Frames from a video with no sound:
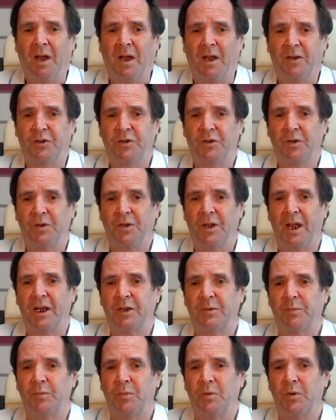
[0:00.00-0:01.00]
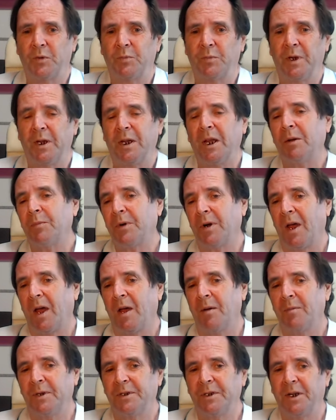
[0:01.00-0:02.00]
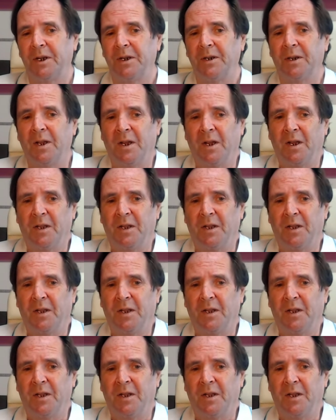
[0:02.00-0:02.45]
And should exports be prohibited,